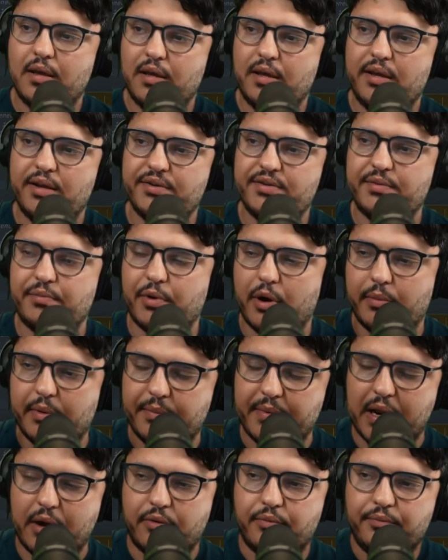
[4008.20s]
here's the
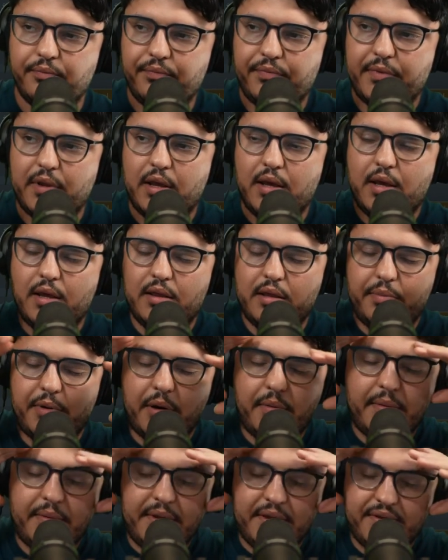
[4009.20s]
problem now. The
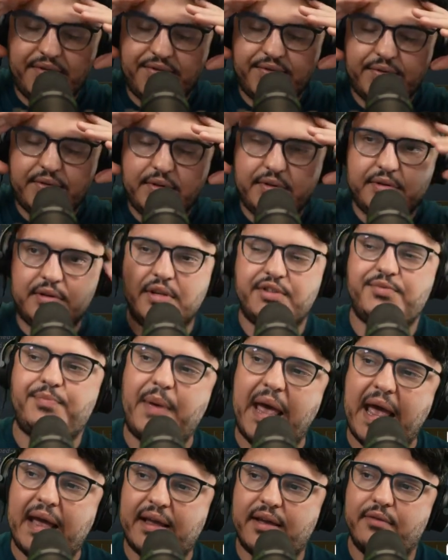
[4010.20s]
problem is the
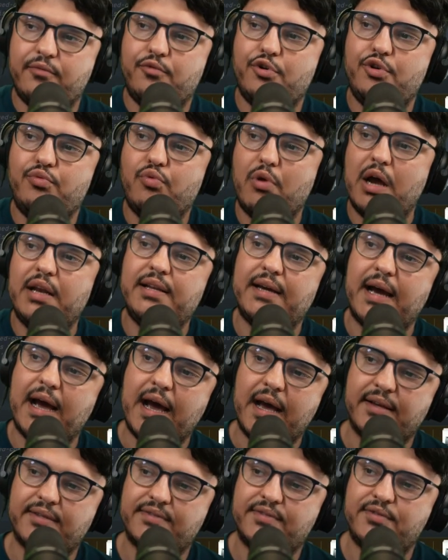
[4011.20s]
spec would want
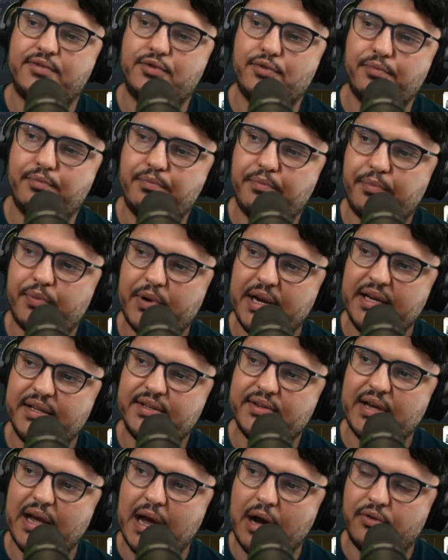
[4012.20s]
us to print
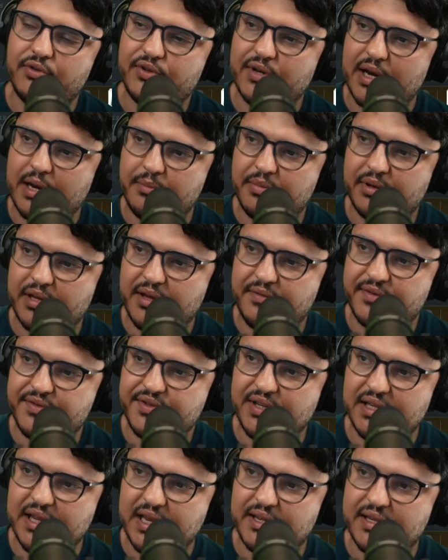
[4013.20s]
out, I believe,
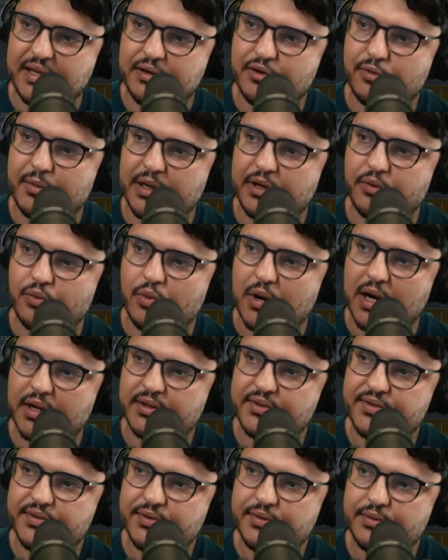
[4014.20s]
C data no matter
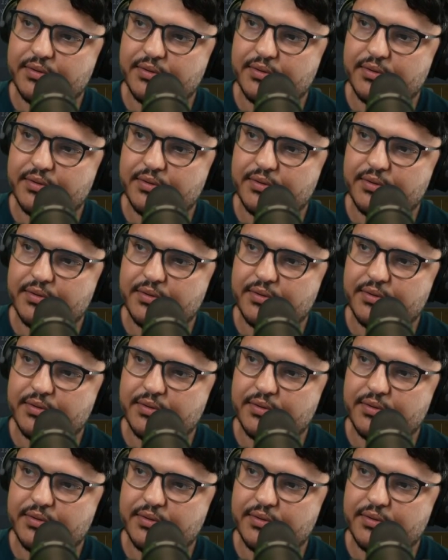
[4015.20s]
what.